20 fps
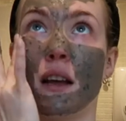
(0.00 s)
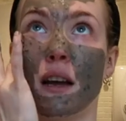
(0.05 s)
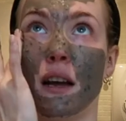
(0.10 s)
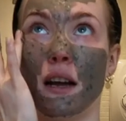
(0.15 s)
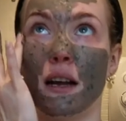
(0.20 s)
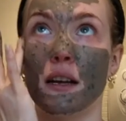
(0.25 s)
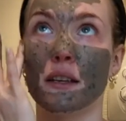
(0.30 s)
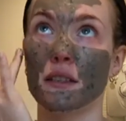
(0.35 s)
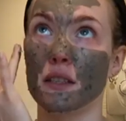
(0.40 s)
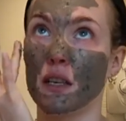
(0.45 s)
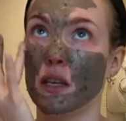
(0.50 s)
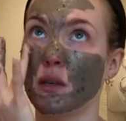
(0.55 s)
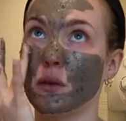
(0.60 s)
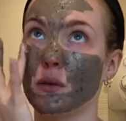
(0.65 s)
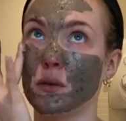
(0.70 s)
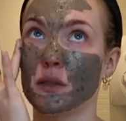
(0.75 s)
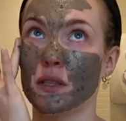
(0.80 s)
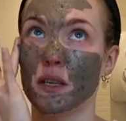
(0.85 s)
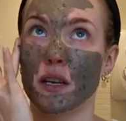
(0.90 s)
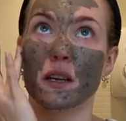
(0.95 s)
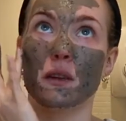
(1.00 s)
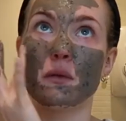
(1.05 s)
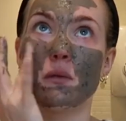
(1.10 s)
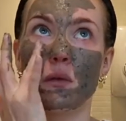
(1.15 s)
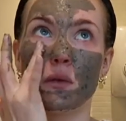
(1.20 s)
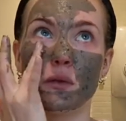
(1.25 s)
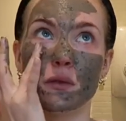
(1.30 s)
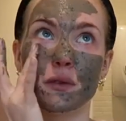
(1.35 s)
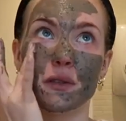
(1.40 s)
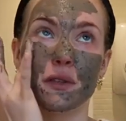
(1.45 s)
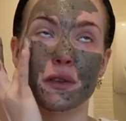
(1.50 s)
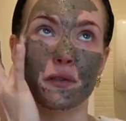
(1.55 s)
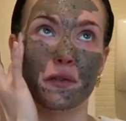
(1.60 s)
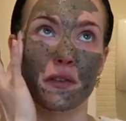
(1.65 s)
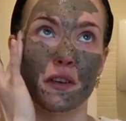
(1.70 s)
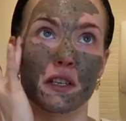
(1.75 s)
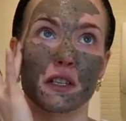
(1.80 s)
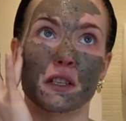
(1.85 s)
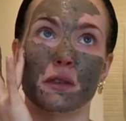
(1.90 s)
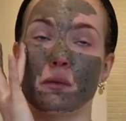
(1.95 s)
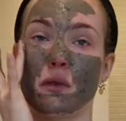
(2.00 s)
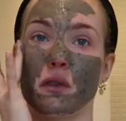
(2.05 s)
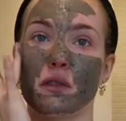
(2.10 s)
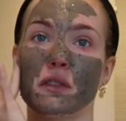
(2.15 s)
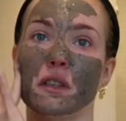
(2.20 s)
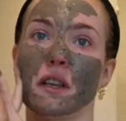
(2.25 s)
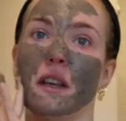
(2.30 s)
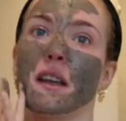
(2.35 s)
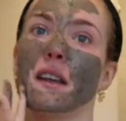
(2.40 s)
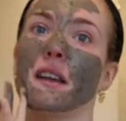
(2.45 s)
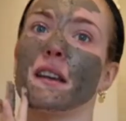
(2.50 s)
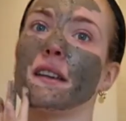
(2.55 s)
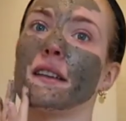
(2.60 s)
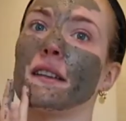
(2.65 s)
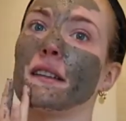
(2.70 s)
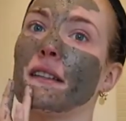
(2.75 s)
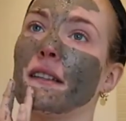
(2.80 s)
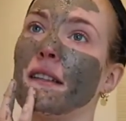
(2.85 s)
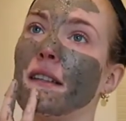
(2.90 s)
And I also want to finish watching